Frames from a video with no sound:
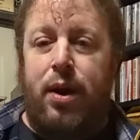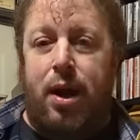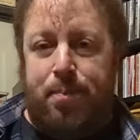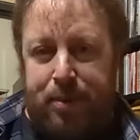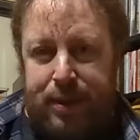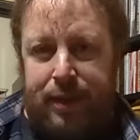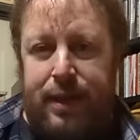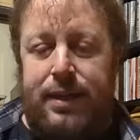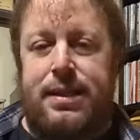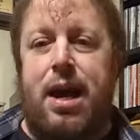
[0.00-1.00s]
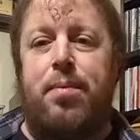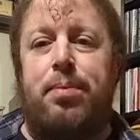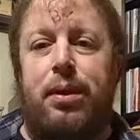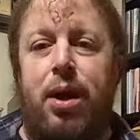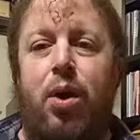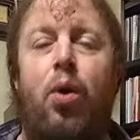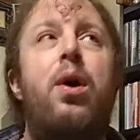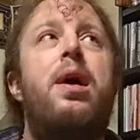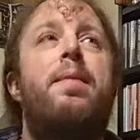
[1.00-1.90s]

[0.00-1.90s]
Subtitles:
and I'll put the link down below.